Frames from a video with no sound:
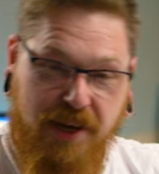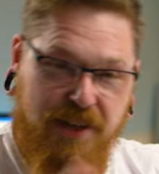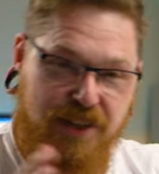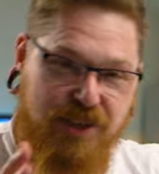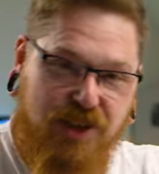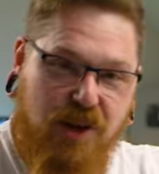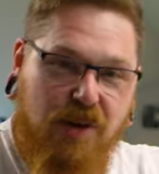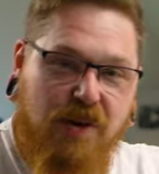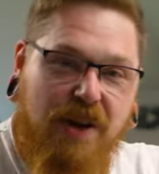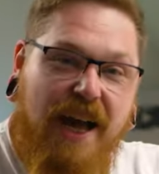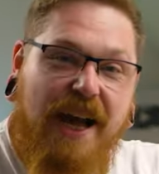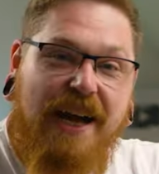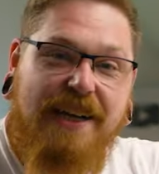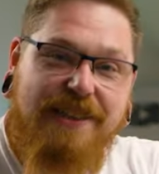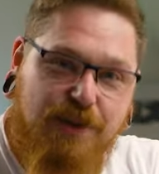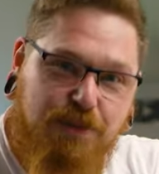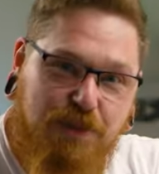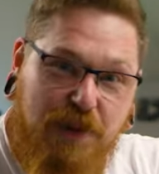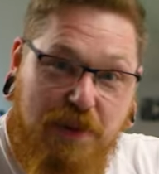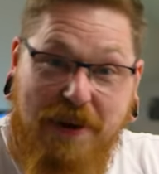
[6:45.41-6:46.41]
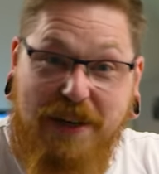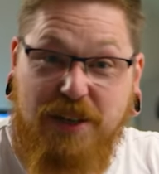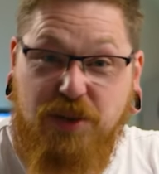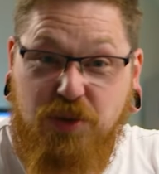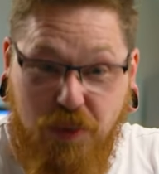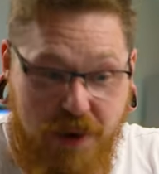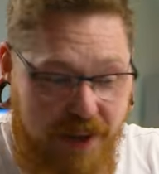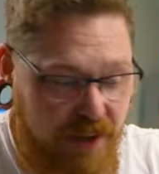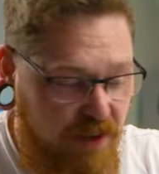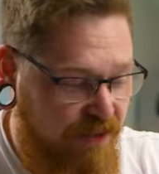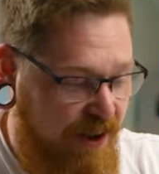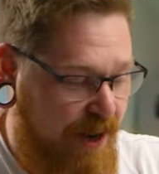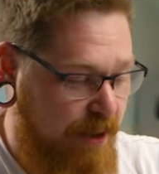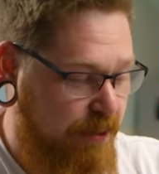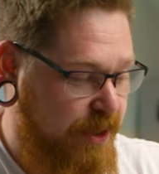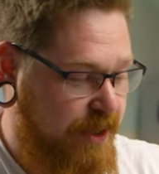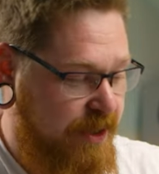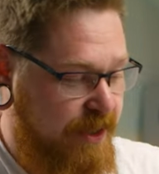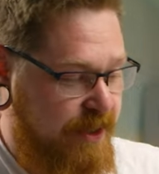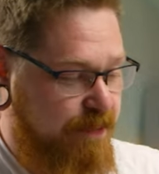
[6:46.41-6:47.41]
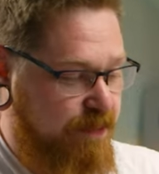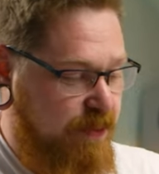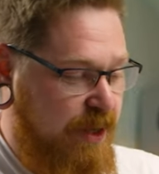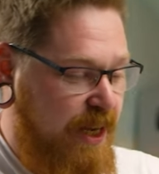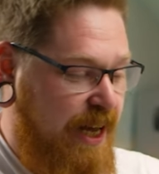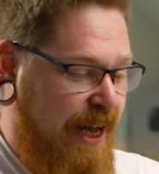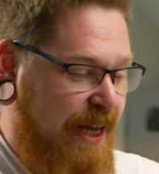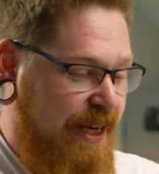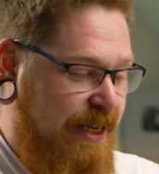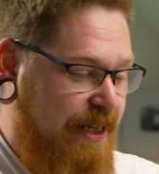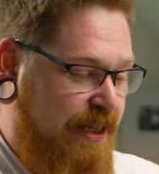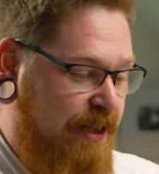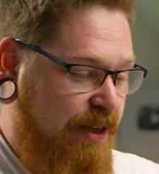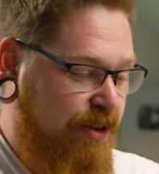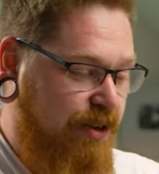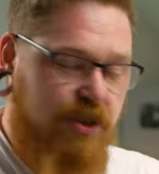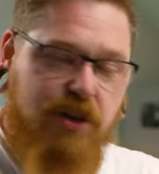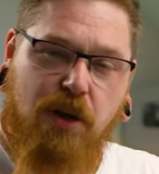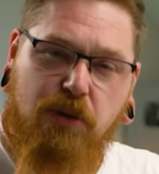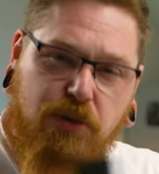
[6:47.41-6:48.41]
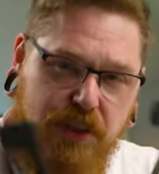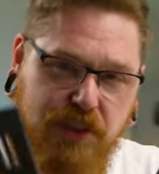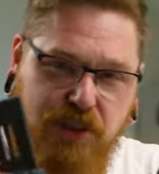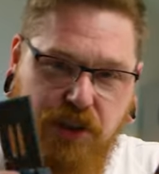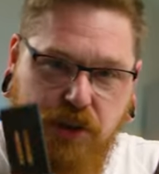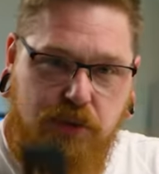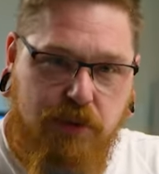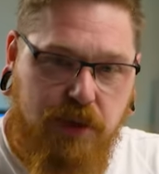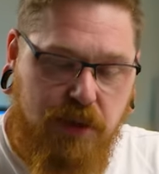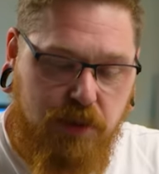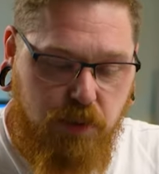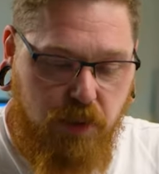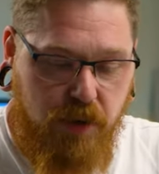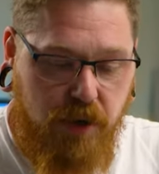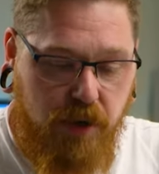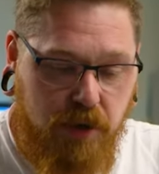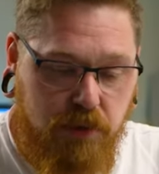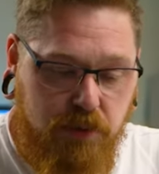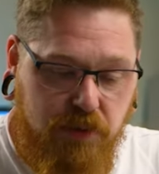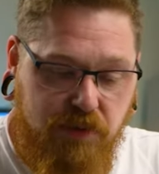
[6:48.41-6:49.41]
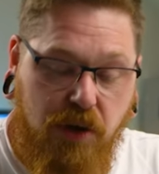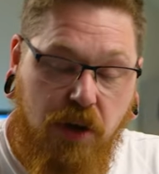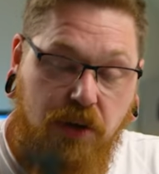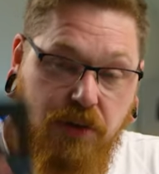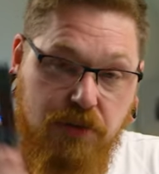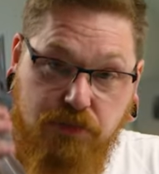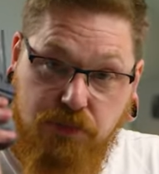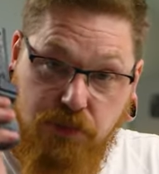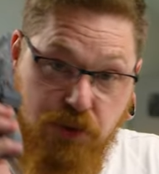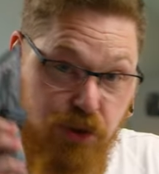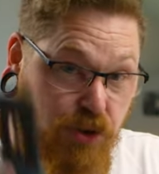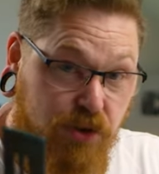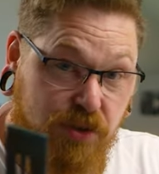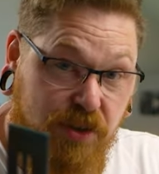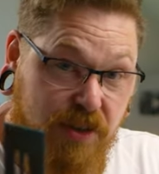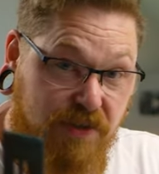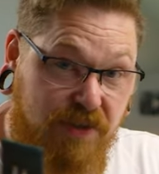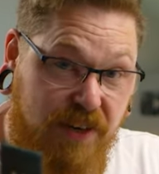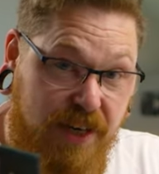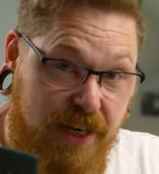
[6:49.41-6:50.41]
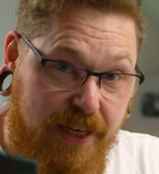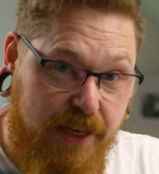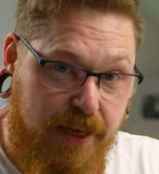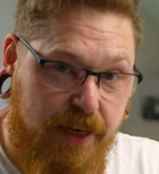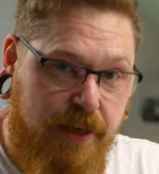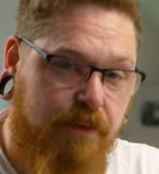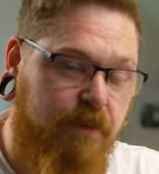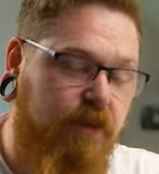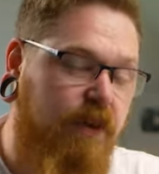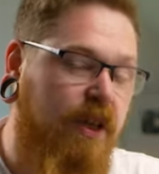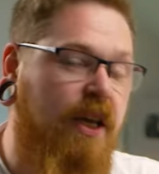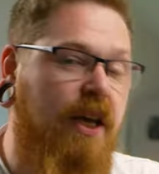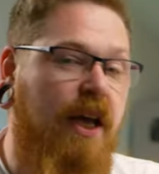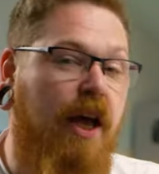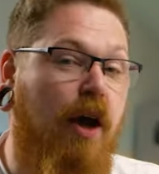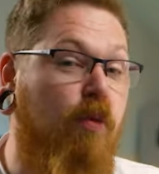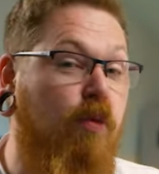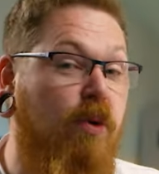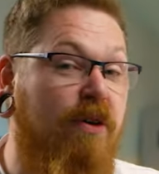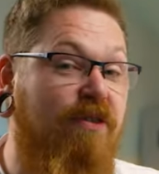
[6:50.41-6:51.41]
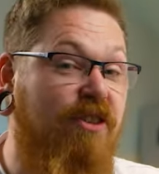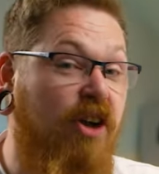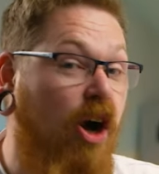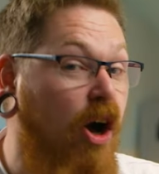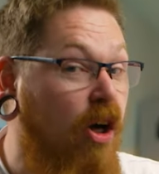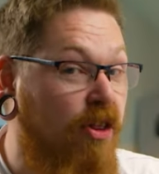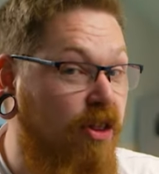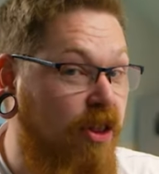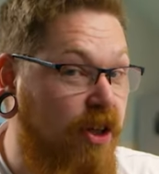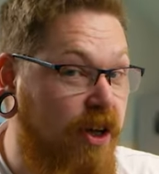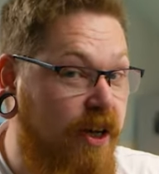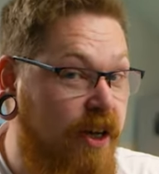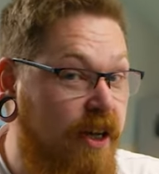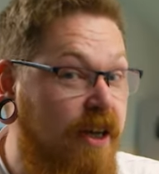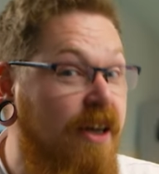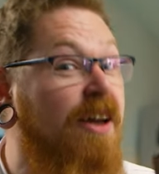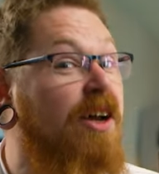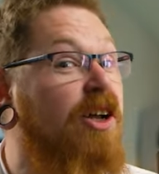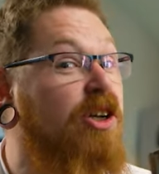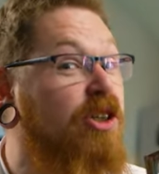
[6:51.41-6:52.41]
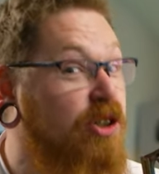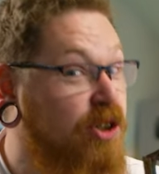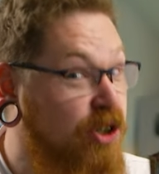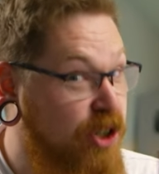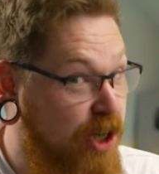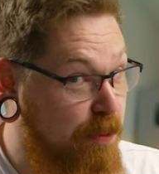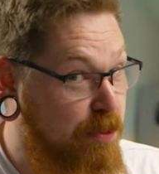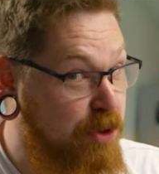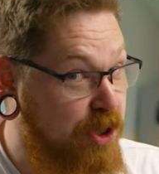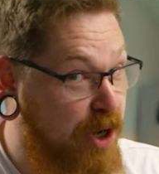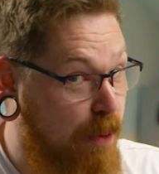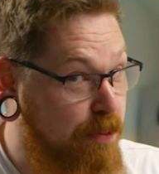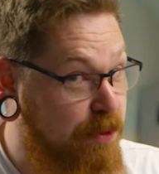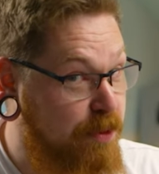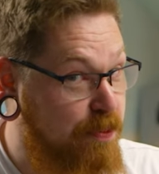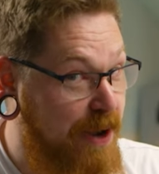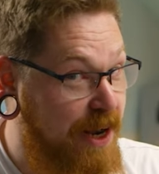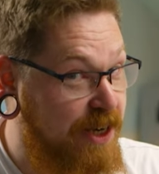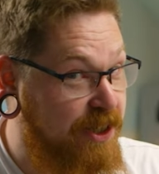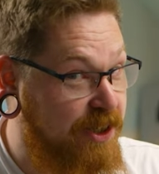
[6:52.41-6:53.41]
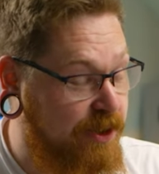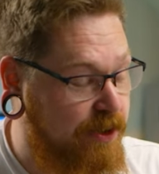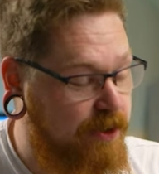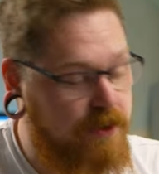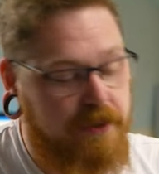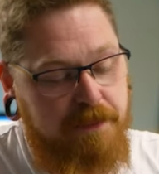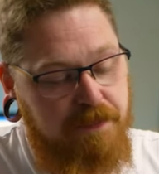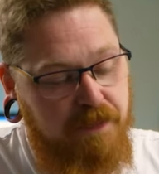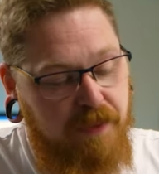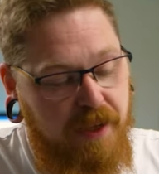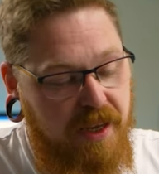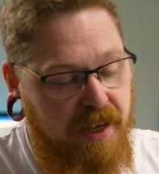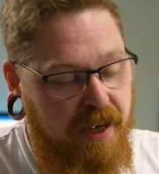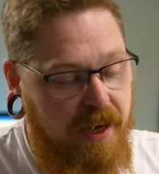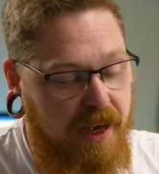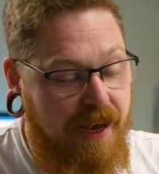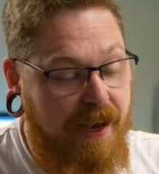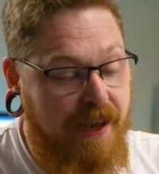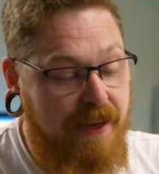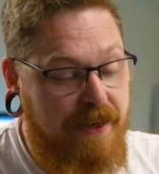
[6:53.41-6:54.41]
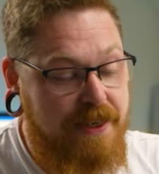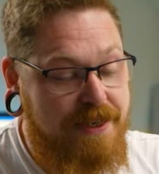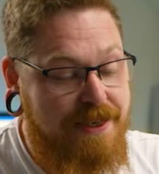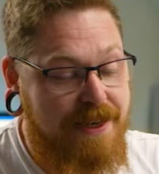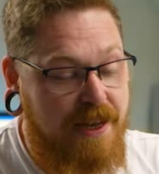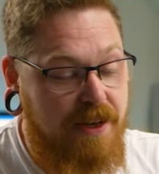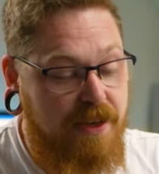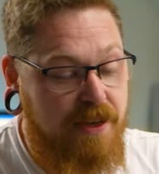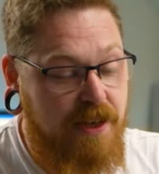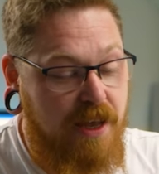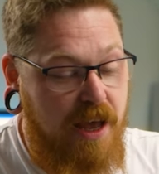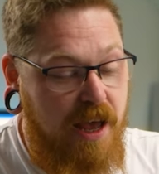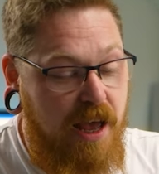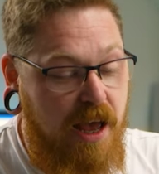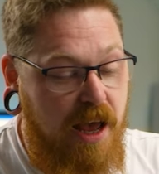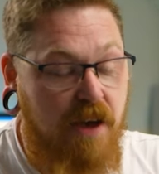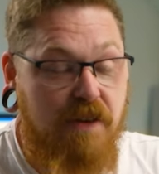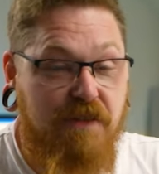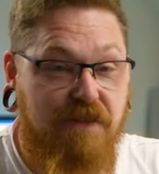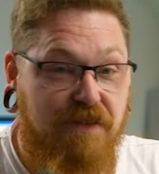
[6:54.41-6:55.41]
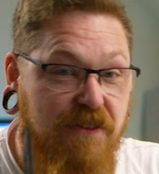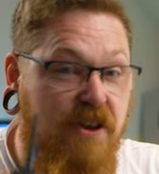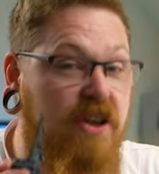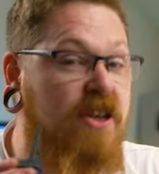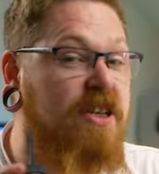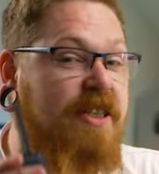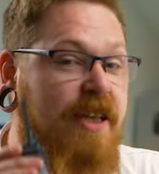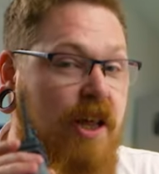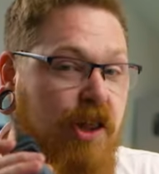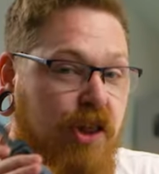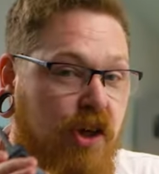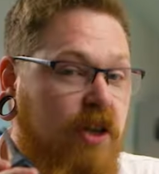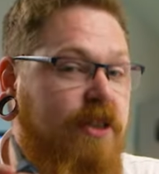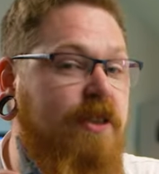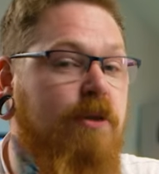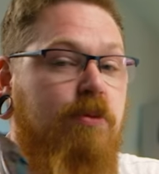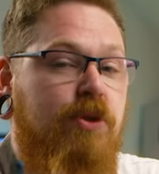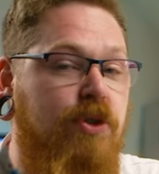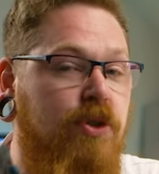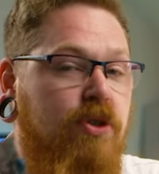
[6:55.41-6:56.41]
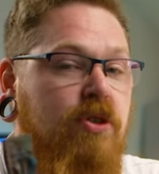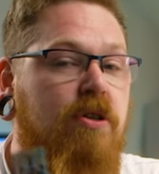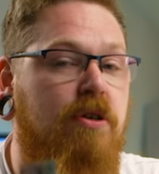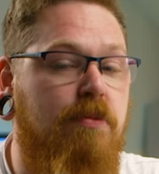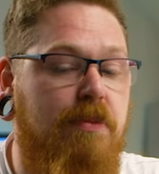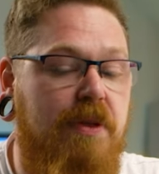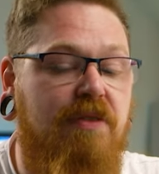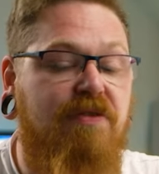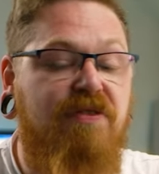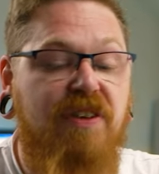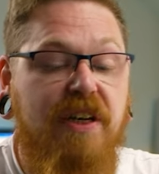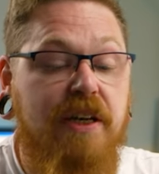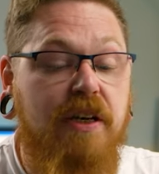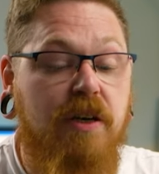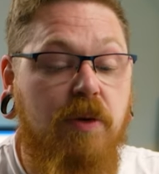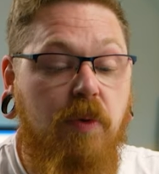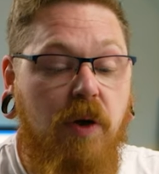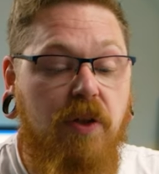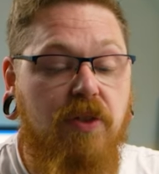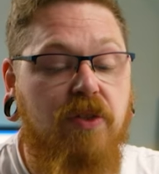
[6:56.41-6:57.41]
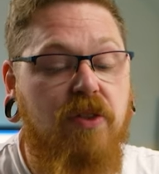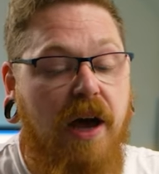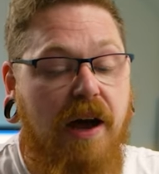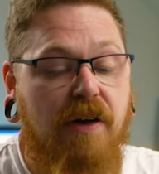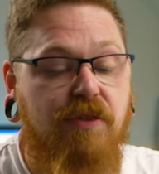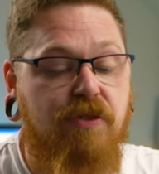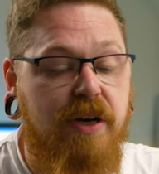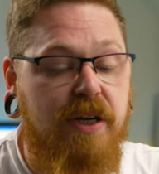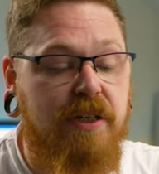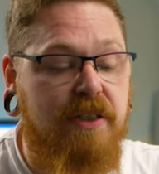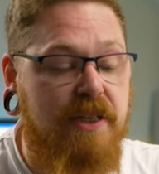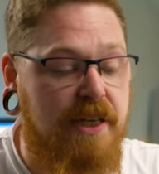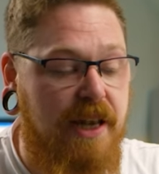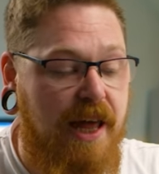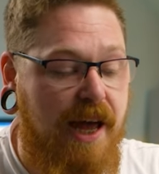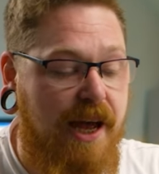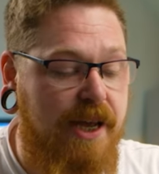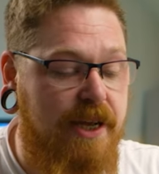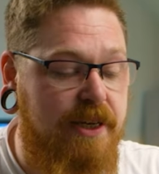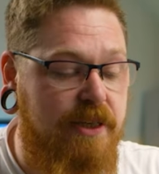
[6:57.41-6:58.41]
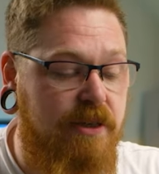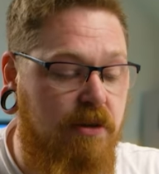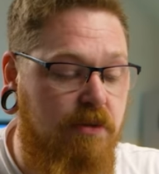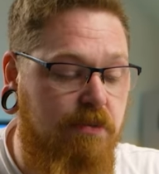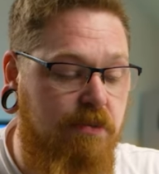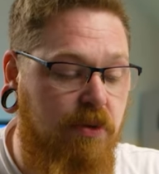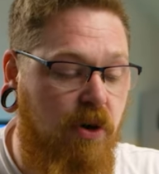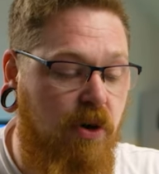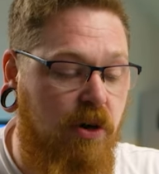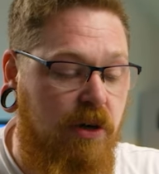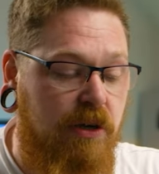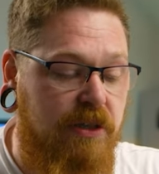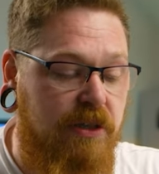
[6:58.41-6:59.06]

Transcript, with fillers: So guys, it's been about 12 hours and there's only two that's worked. We've got just the vinegar and we've got the Chip Shop Special. And at first I thought it was just gonna be the vinegar one that I really liked, but